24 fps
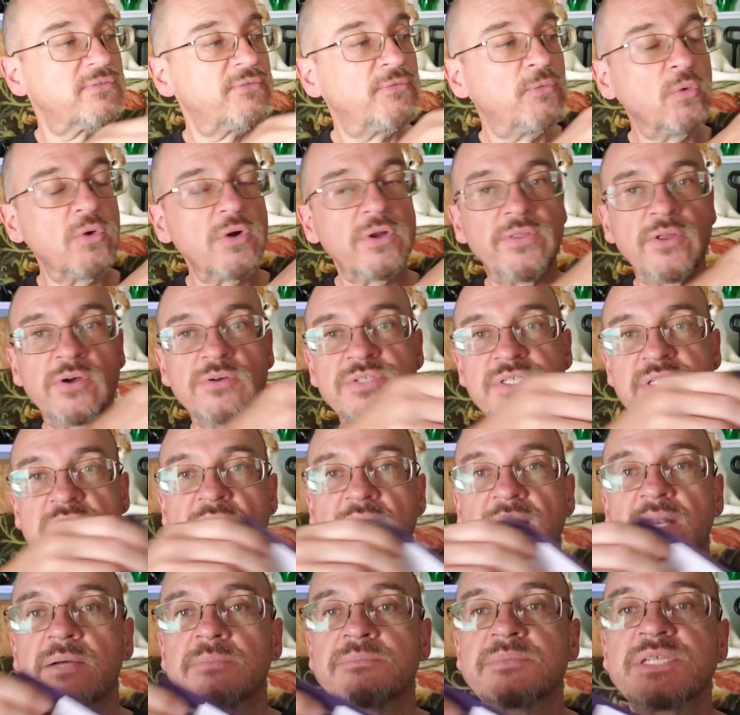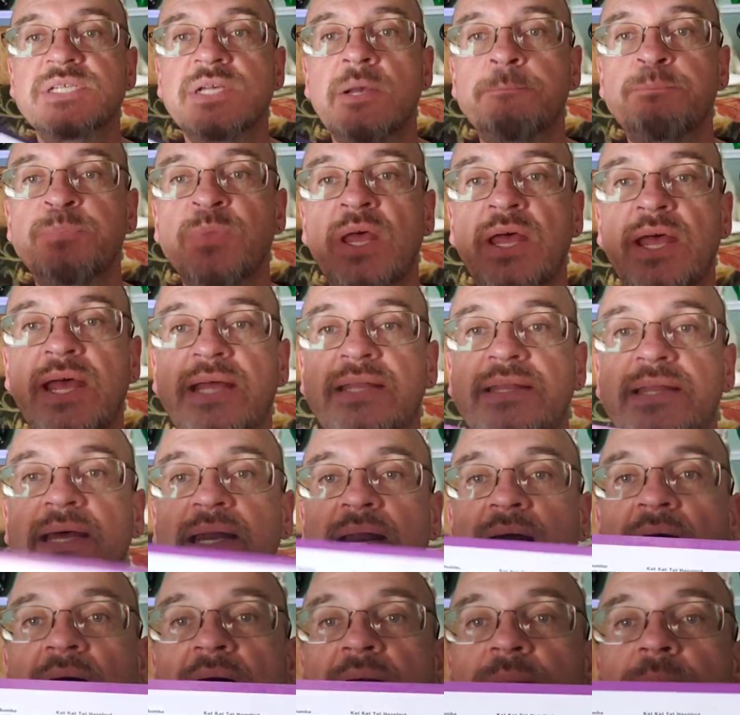for those items and
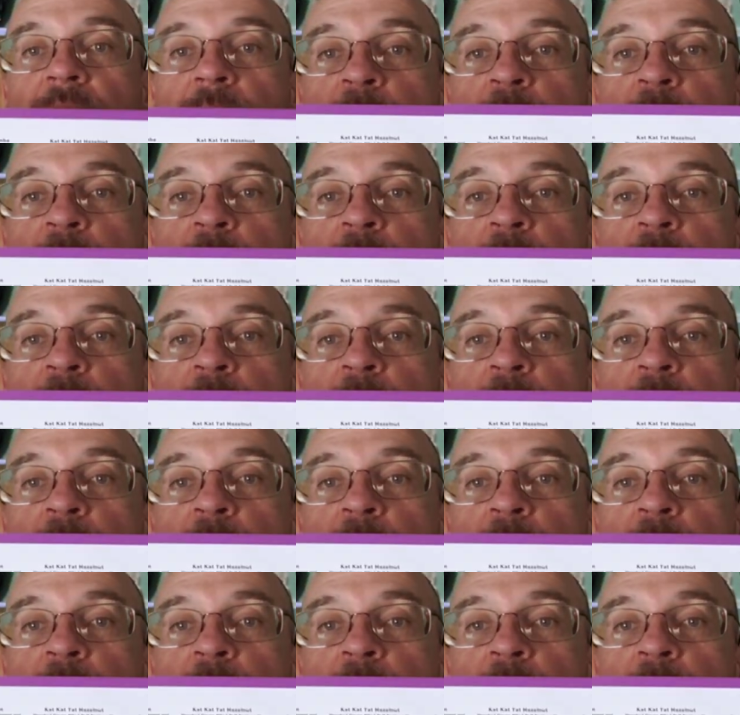then on the